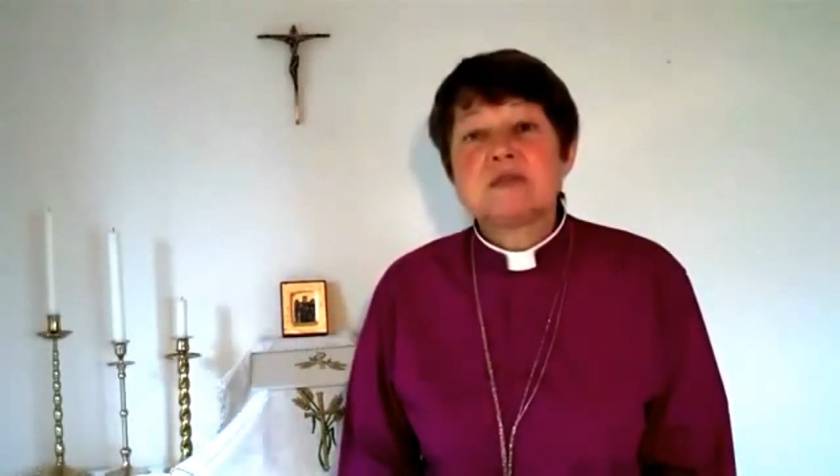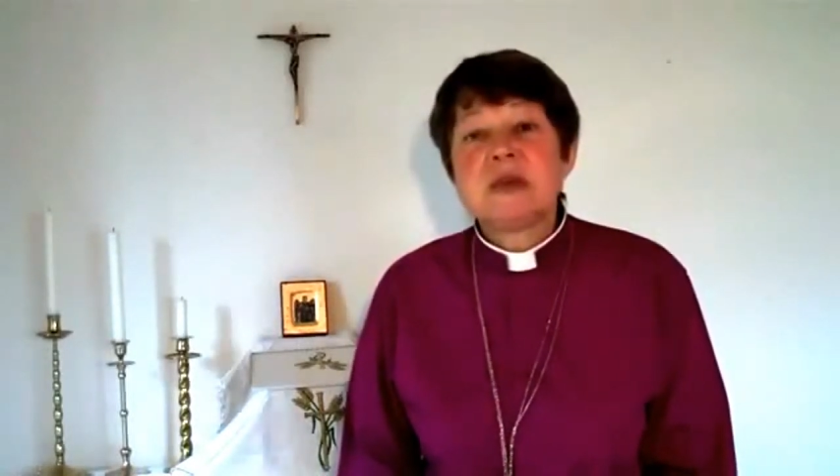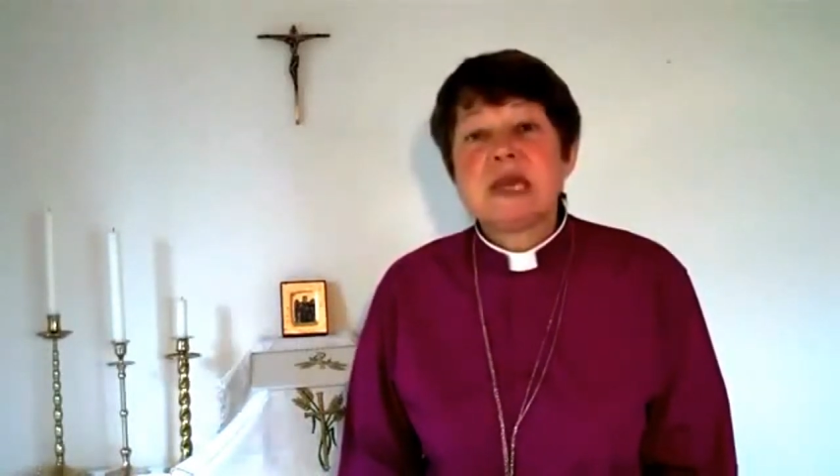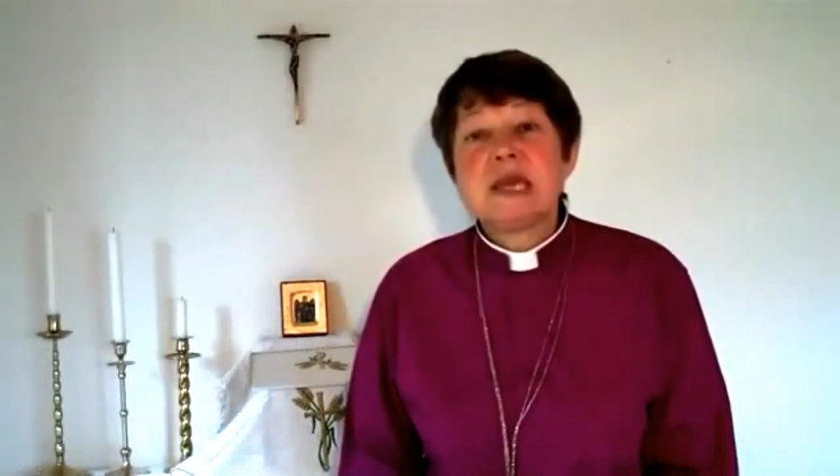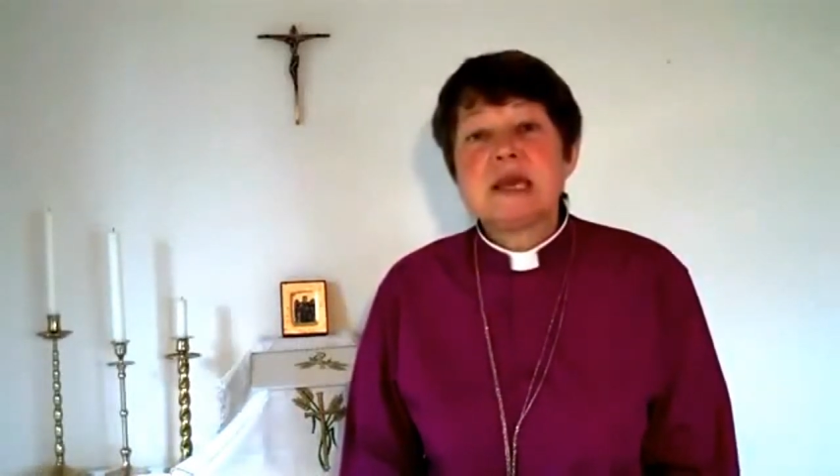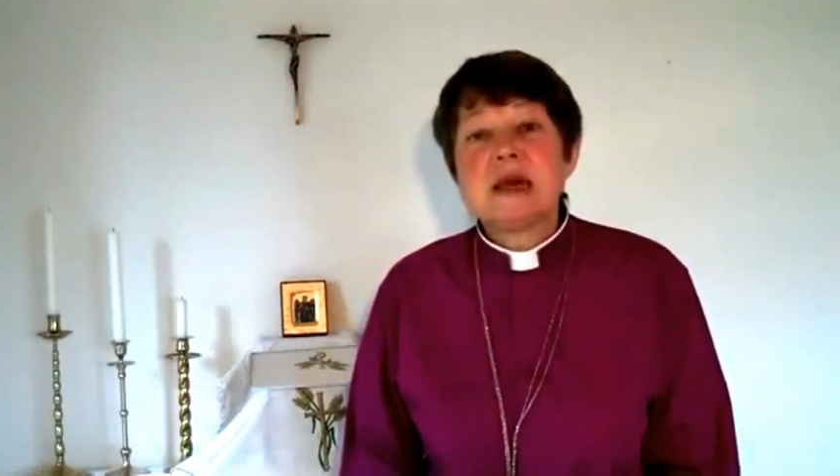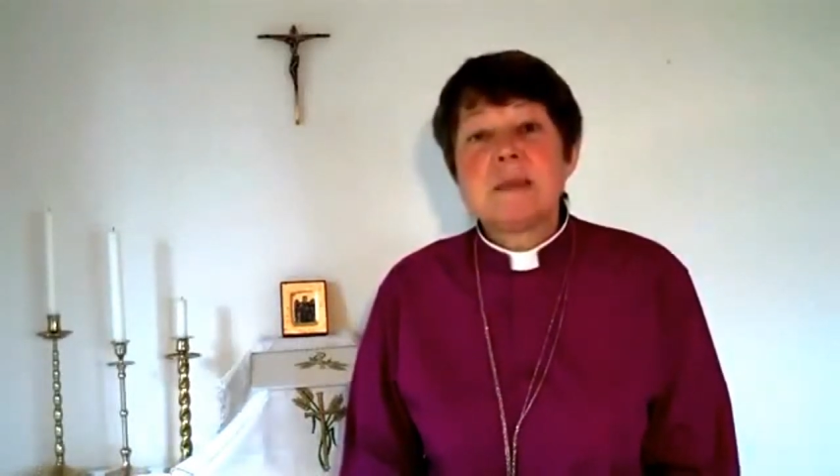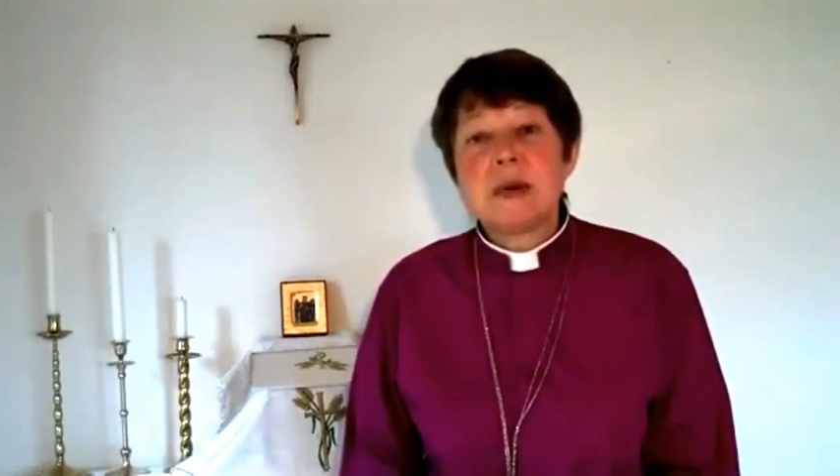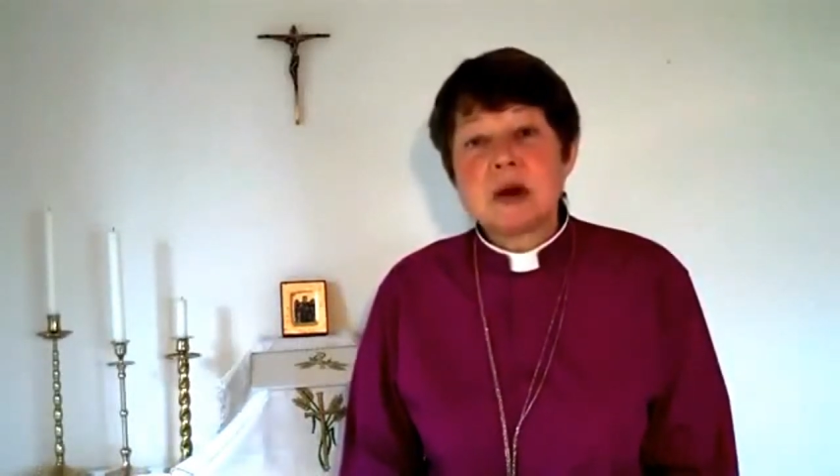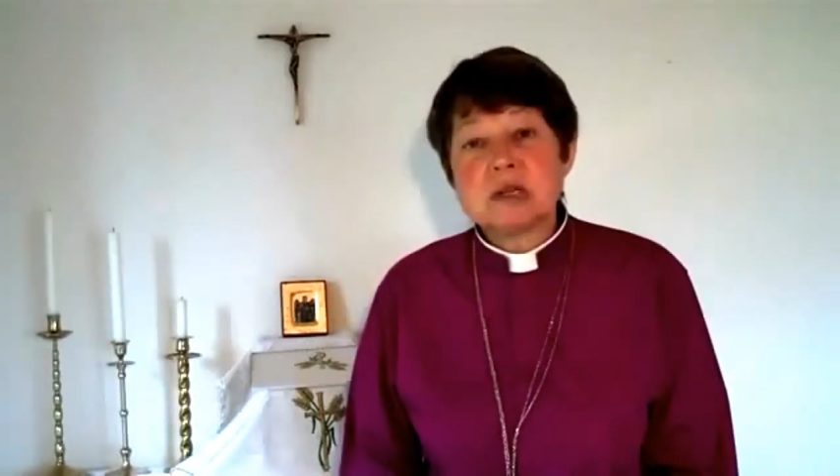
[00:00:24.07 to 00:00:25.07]
as
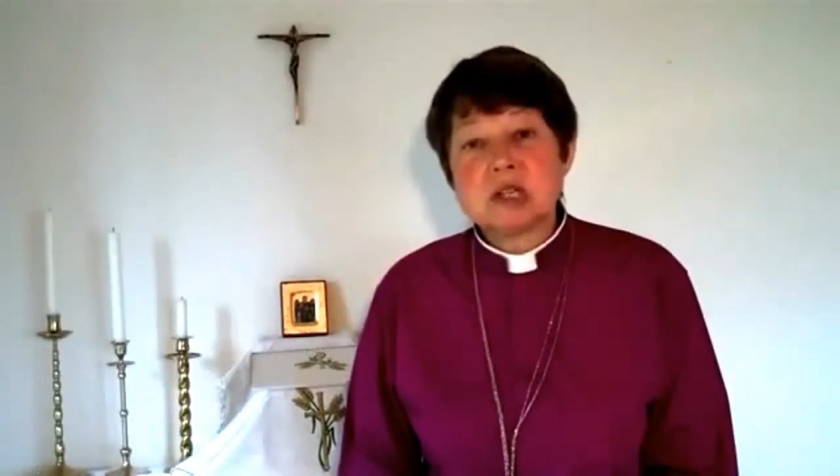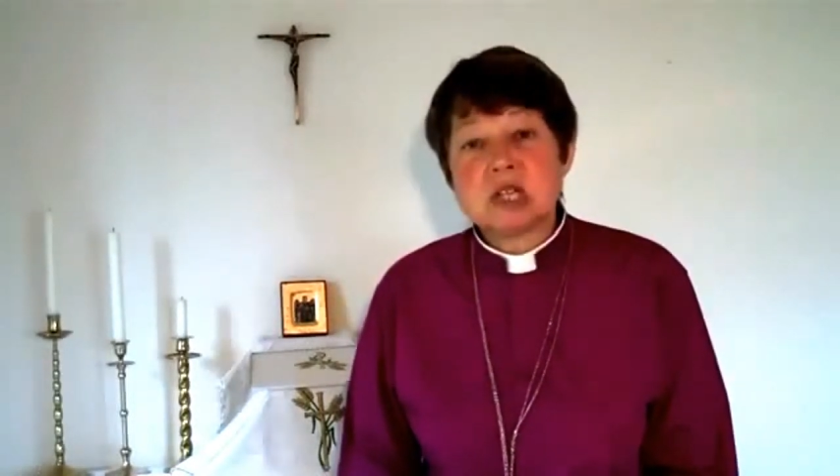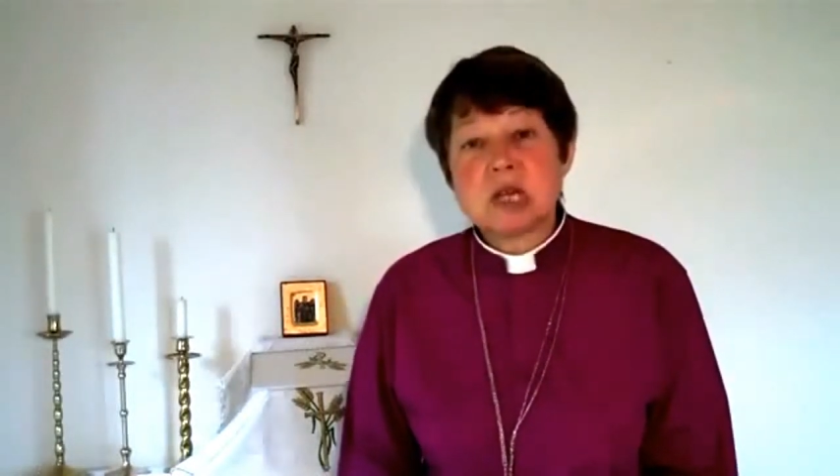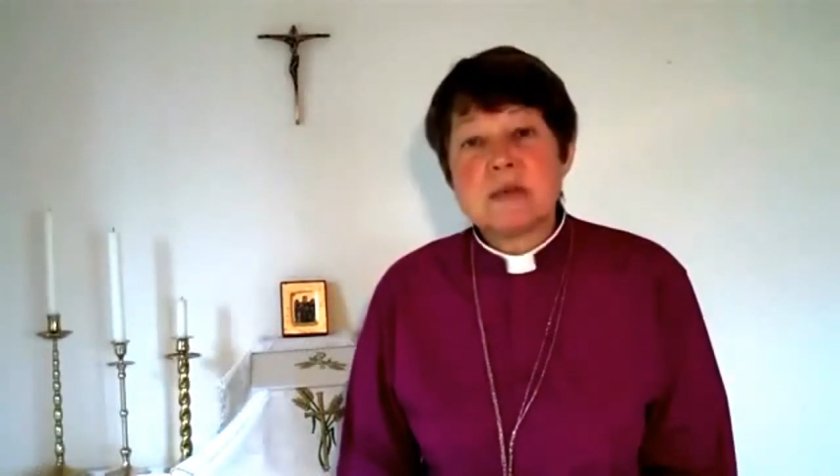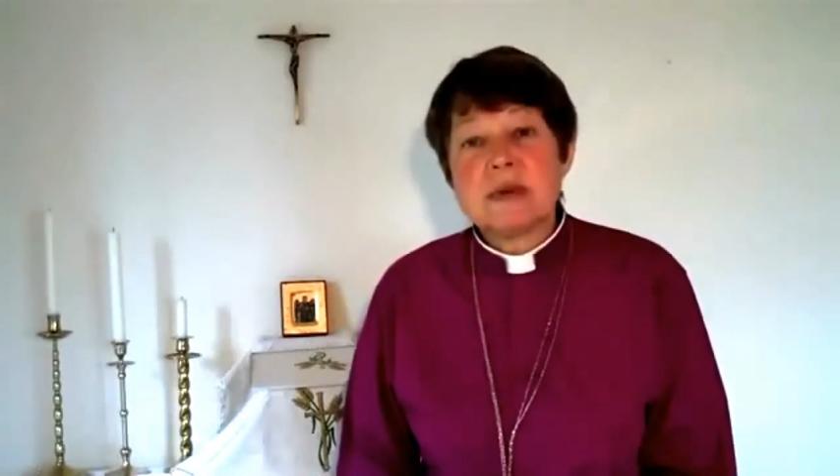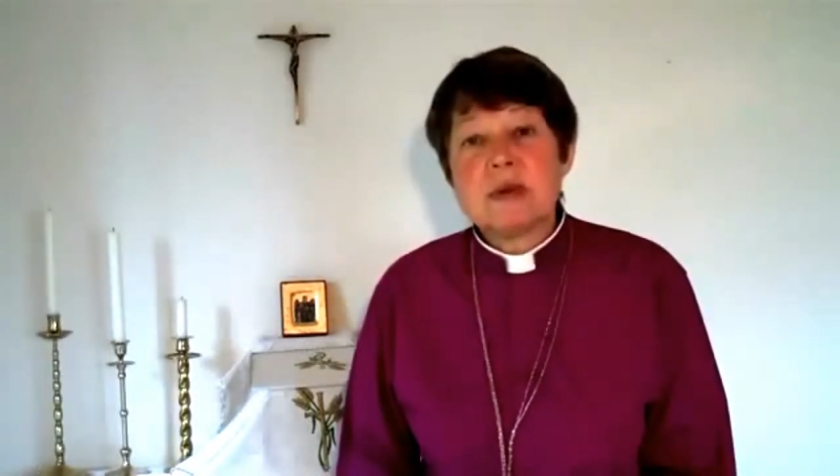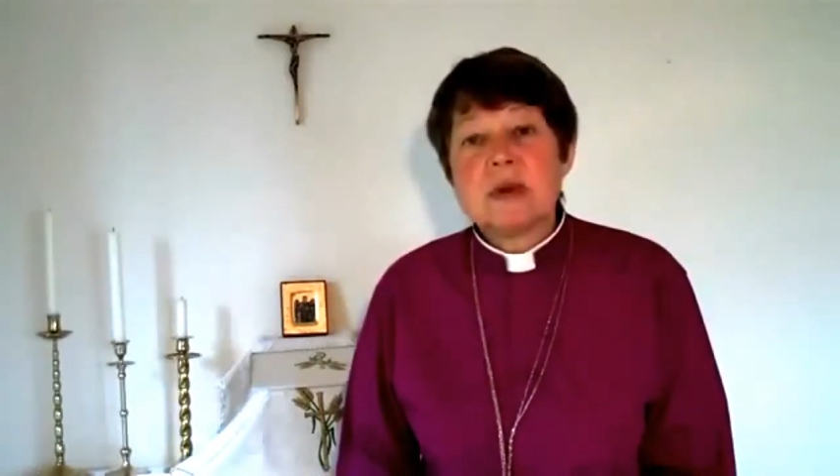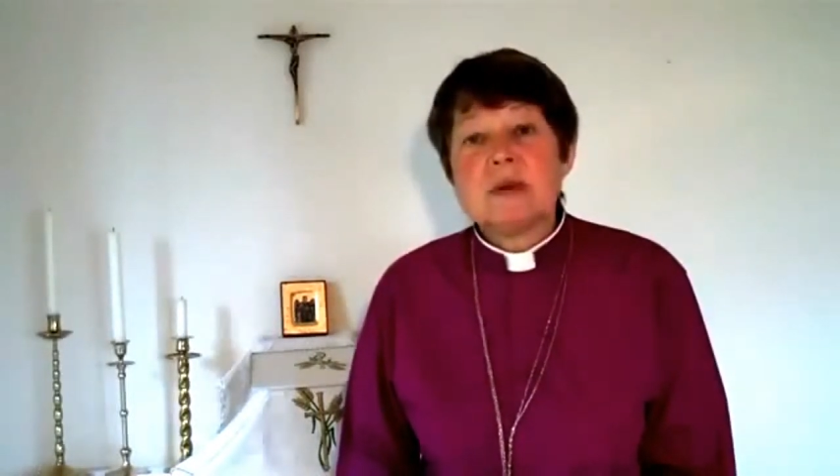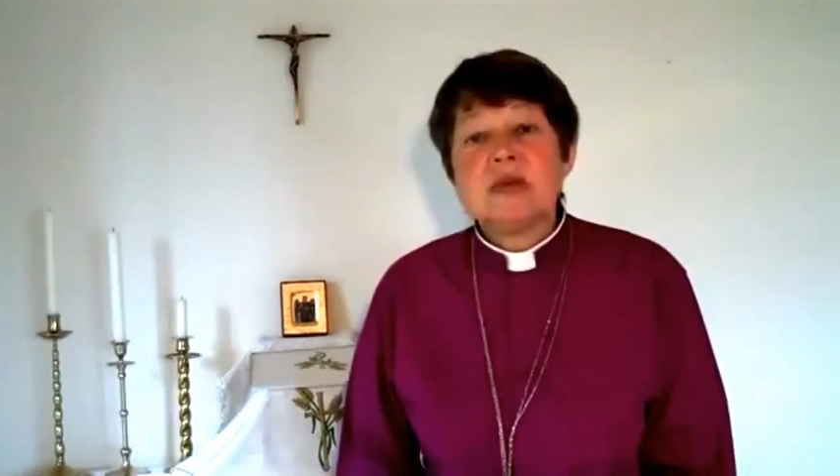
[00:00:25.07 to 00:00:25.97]
being a partnership